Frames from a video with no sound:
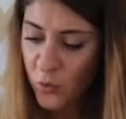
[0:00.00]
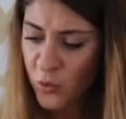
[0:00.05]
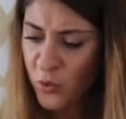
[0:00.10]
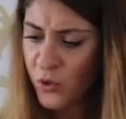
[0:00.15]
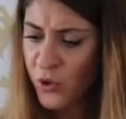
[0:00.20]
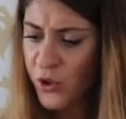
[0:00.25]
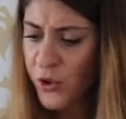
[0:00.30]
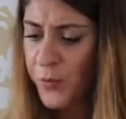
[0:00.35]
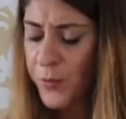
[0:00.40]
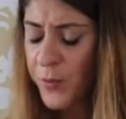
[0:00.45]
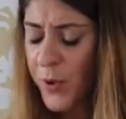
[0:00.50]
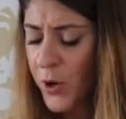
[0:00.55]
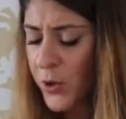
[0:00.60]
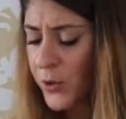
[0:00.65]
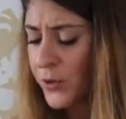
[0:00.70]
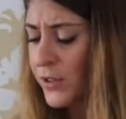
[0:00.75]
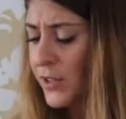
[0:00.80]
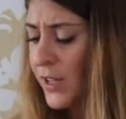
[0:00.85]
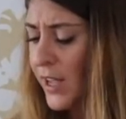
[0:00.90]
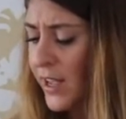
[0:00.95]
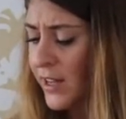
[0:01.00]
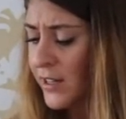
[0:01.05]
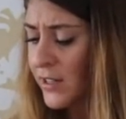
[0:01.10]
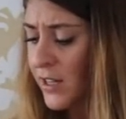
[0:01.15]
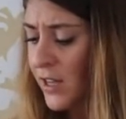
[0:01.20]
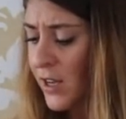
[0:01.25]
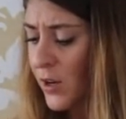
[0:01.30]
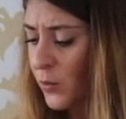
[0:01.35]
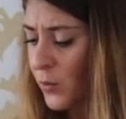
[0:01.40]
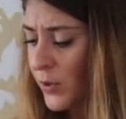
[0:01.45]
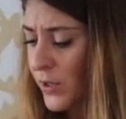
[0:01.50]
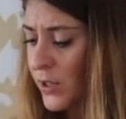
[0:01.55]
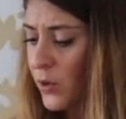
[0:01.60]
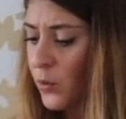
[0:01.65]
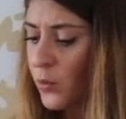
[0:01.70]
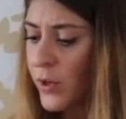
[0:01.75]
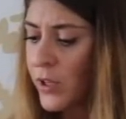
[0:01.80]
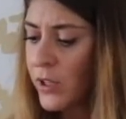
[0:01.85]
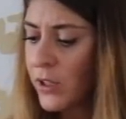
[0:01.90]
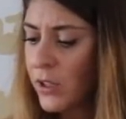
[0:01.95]
Ooh, you both end up with
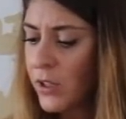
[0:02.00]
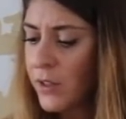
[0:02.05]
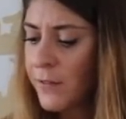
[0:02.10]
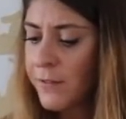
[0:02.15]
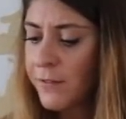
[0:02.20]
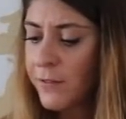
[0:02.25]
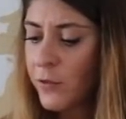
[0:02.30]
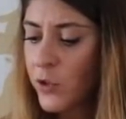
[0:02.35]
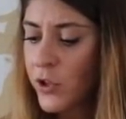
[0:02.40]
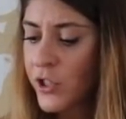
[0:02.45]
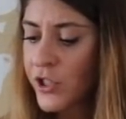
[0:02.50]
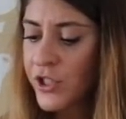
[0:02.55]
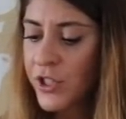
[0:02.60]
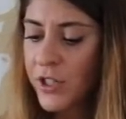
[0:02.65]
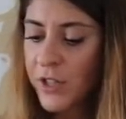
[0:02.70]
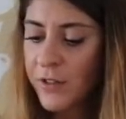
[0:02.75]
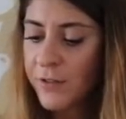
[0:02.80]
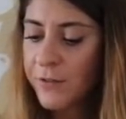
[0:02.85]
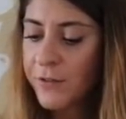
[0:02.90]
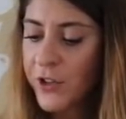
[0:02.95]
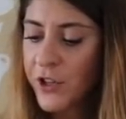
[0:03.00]
the Wheel of Fortune.